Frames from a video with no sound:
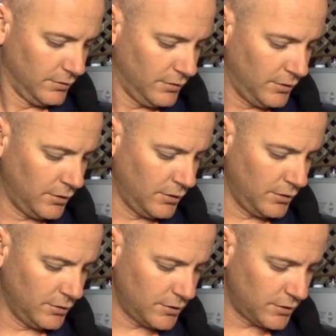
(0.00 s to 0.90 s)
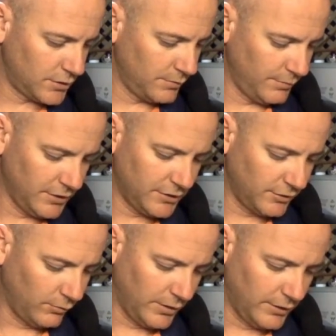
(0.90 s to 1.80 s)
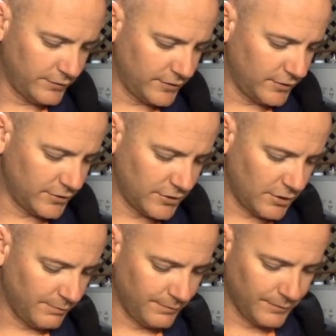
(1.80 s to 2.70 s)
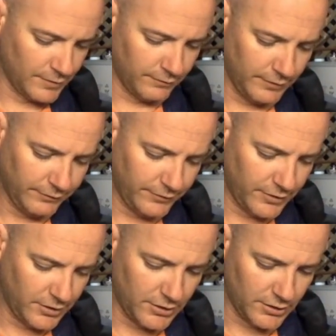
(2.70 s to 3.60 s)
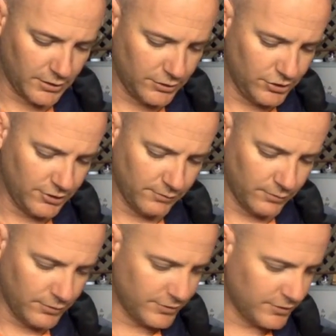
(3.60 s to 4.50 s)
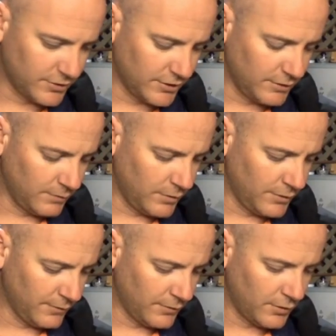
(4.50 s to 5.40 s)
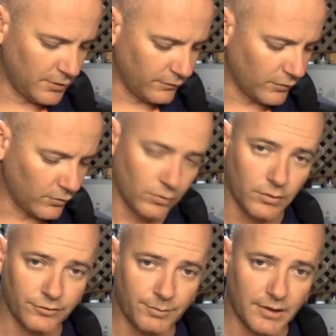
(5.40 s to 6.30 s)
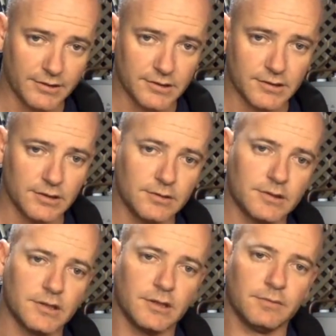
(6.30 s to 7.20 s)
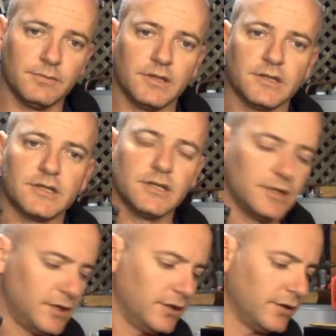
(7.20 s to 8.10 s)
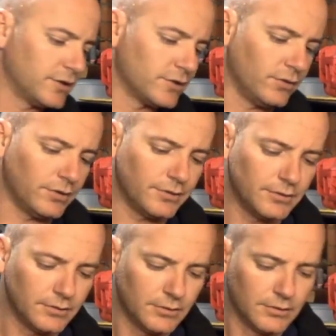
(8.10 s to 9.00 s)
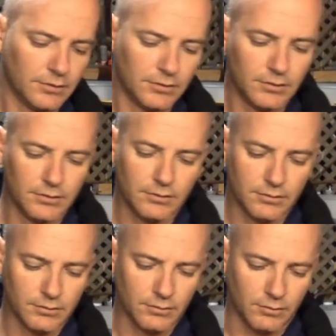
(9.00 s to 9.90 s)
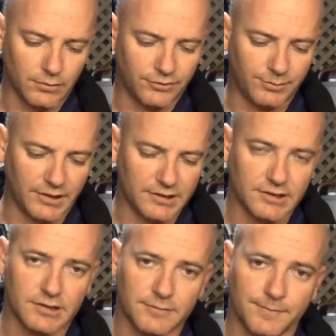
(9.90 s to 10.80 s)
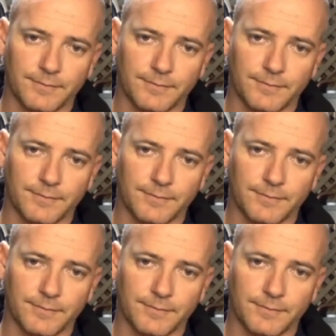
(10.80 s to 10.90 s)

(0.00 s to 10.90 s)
And basically the way I set this up, I've left the cheek riser the same way, and I've got all the spaces in. So you can see there that it's got all the spaces.